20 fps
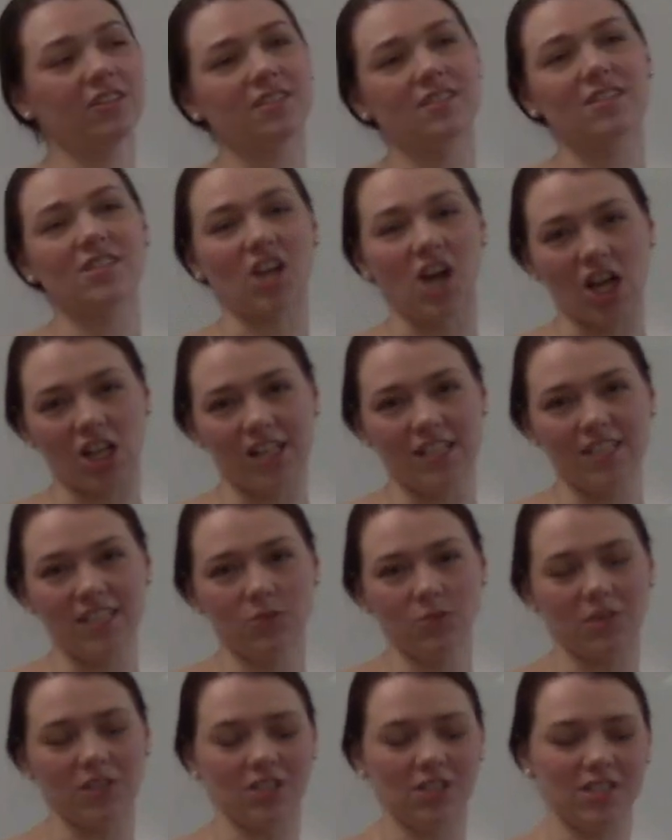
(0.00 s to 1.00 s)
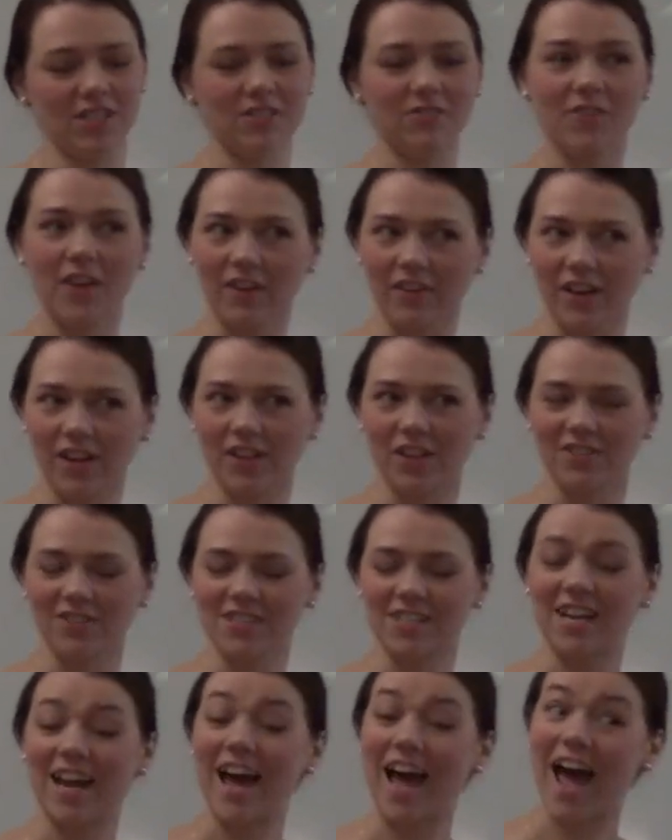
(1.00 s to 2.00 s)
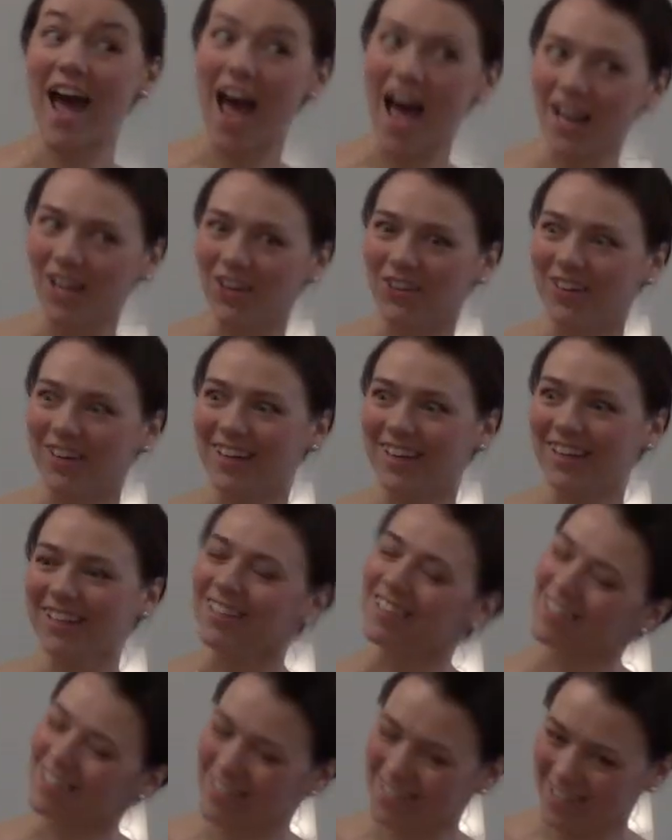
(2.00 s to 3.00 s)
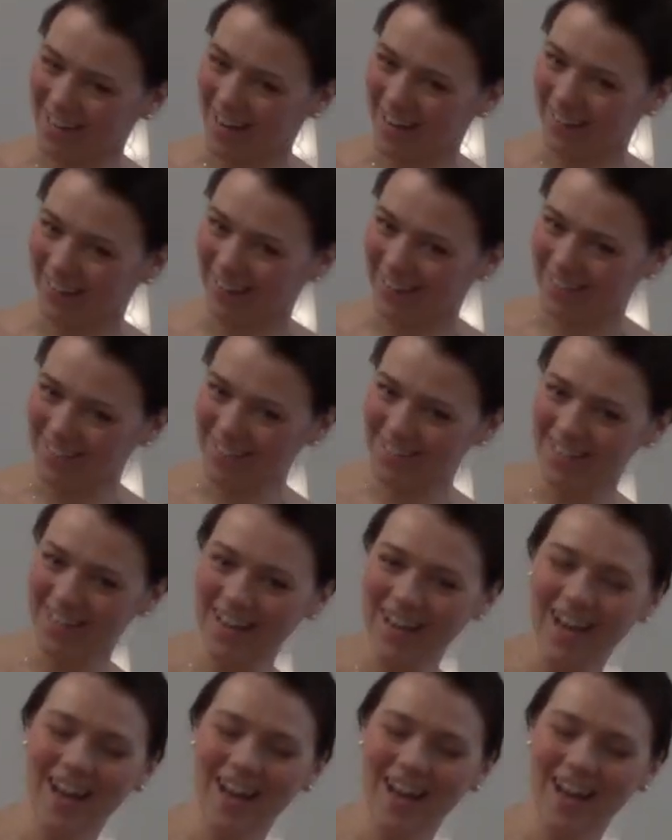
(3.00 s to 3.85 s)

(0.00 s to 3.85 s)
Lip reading: Scotland, which is very close to Alloa, Scotland.